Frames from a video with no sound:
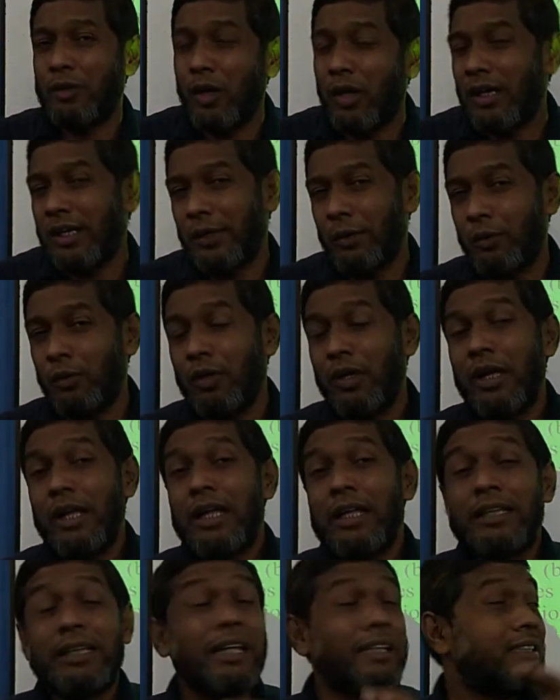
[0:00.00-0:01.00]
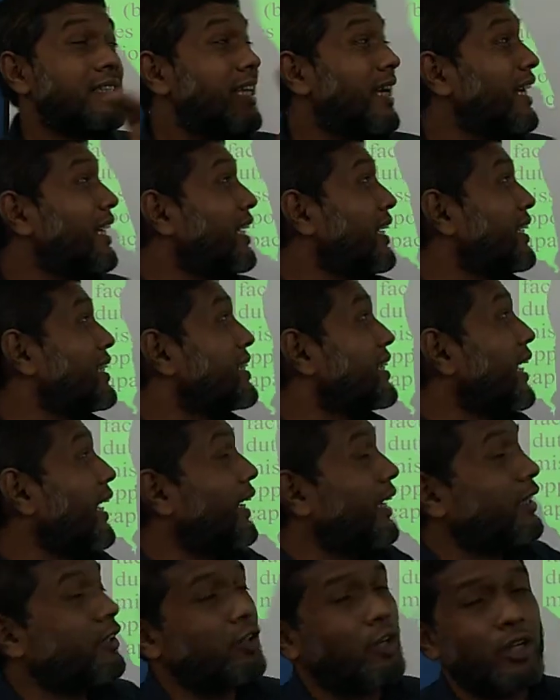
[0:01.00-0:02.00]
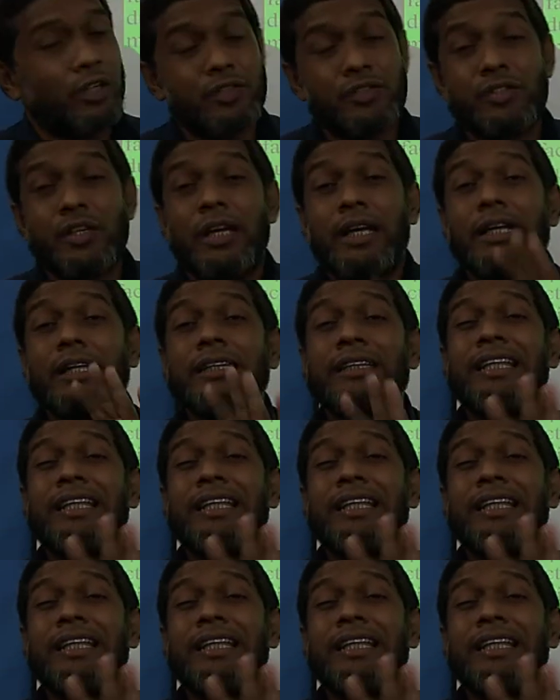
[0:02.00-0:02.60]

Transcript: told you that sentence connectors,